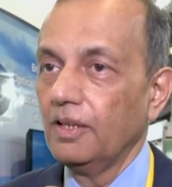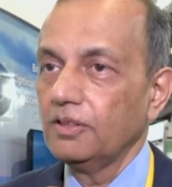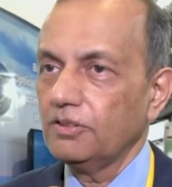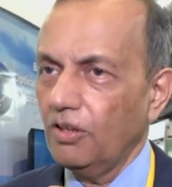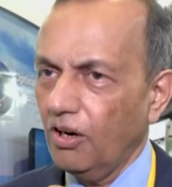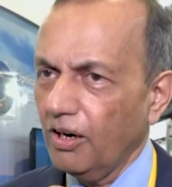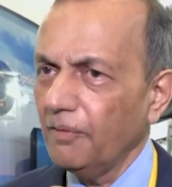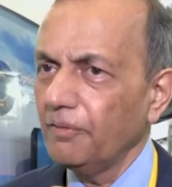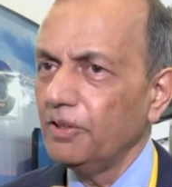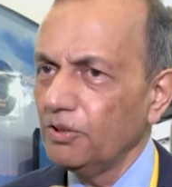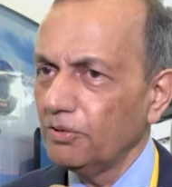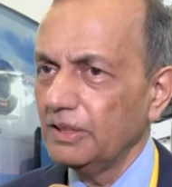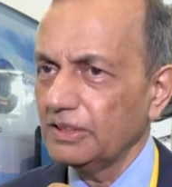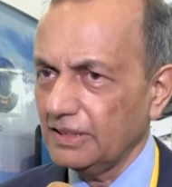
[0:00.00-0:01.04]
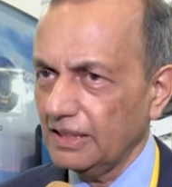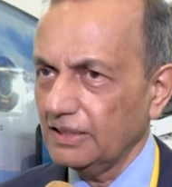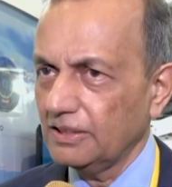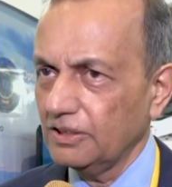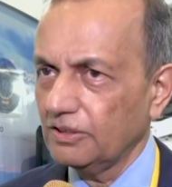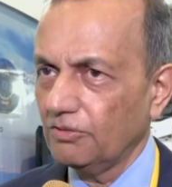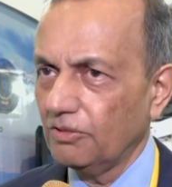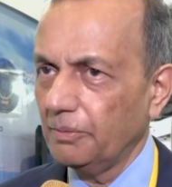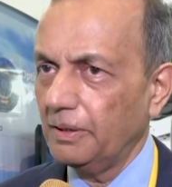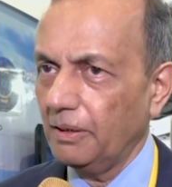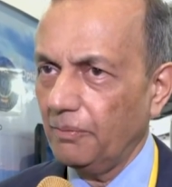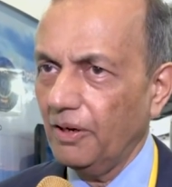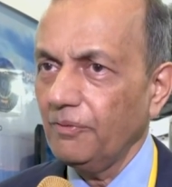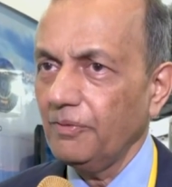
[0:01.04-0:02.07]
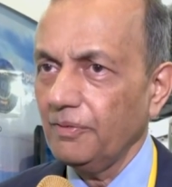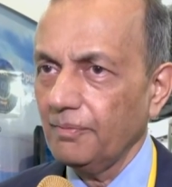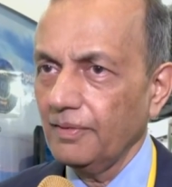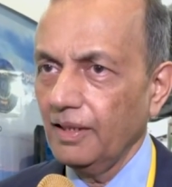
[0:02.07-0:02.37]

So a lot of new use cases would be developed